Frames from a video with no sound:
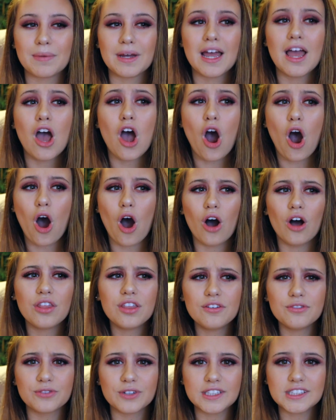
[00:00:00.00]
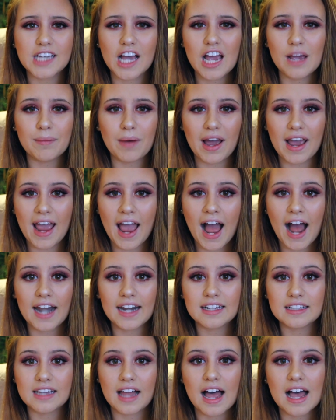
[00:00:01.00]
but all the free time I had
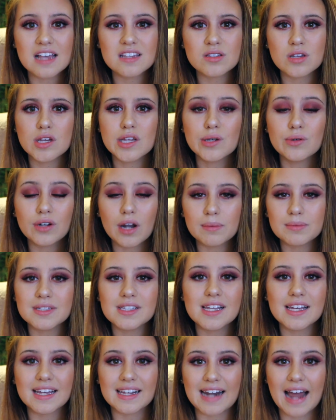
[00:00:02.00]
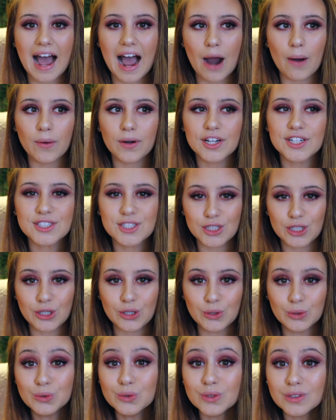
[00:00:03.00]
in class equaled up to like an hour to
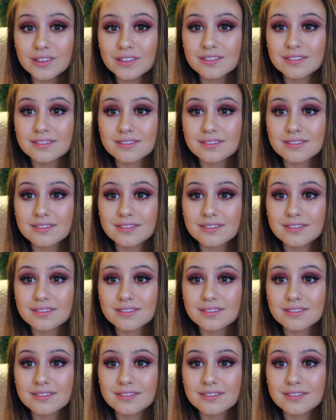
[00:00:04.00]
two.